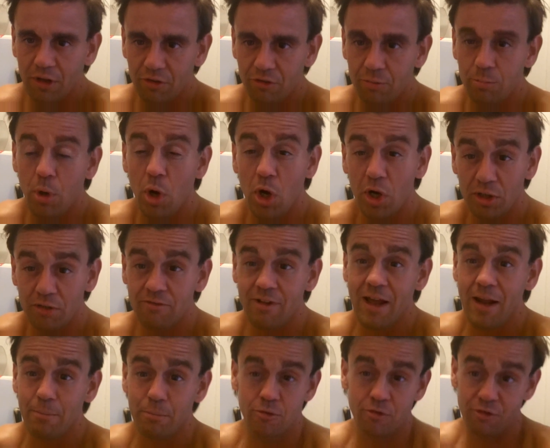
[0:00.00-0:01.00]
as body
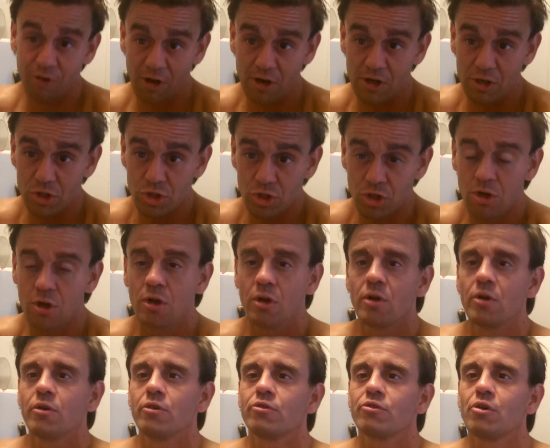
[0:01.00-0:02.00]
fat percentage.
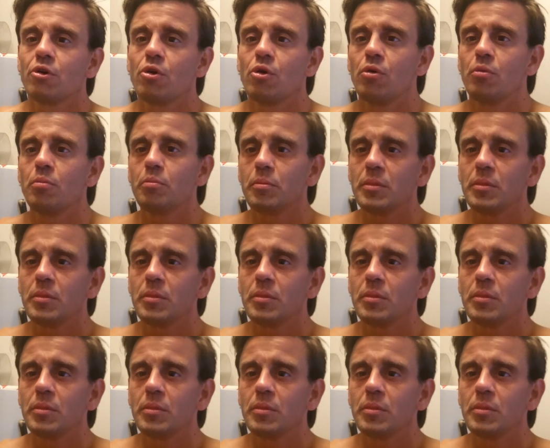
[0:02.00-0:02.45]
So,